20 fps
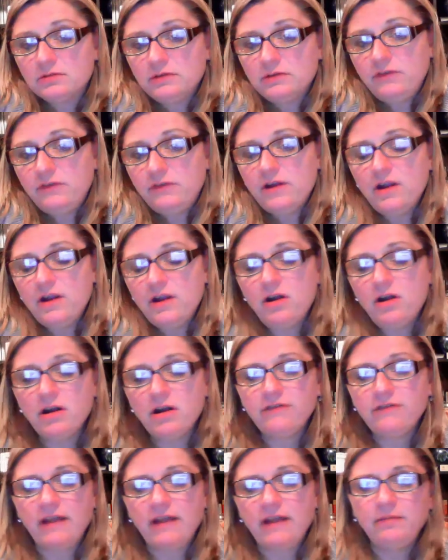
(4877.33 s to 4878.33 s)
It's very hard
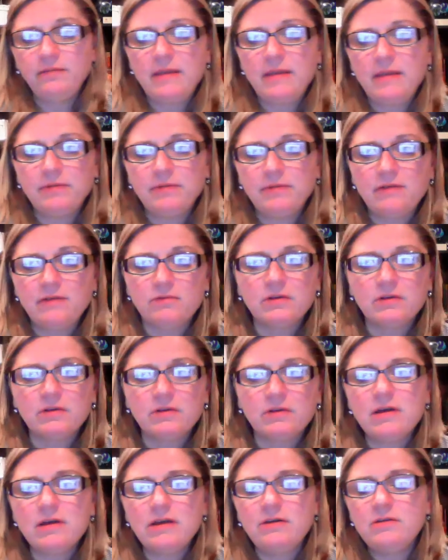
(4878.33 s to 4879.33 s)
to find people that
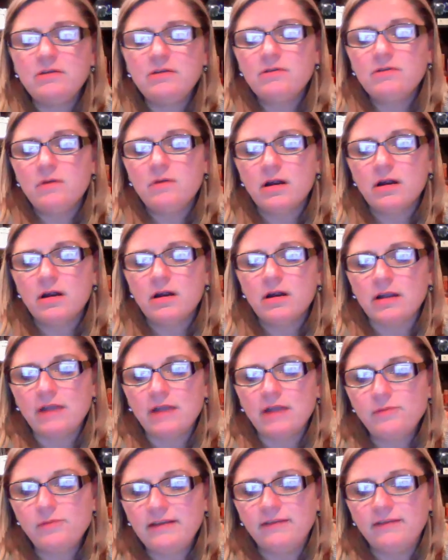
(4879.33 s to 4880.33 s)
really want to do the work.
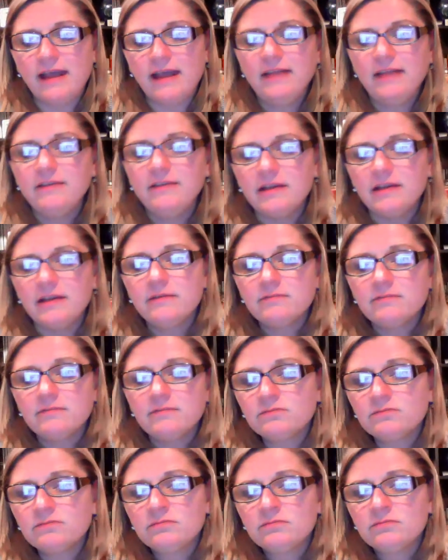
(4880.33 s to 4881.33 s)
Everybody says it.
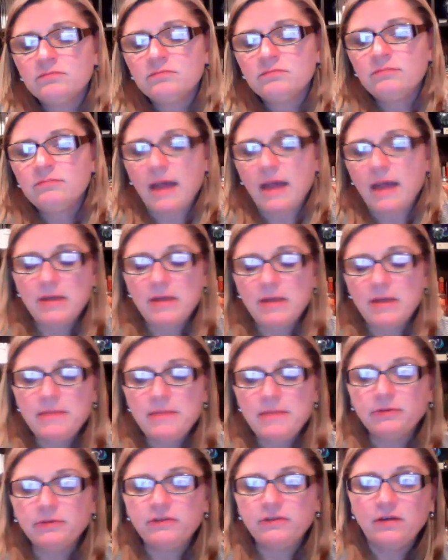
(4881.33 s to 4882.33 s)
Not many
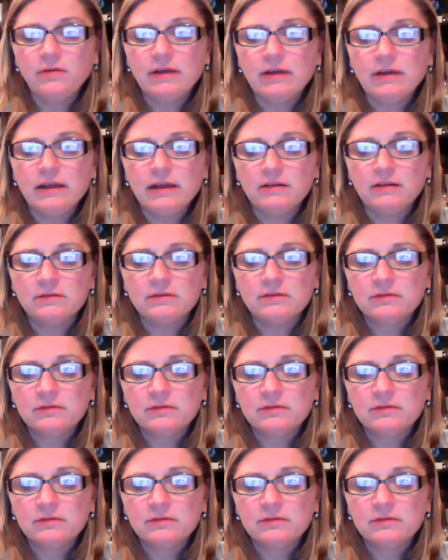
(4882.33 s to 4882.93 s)
people do it.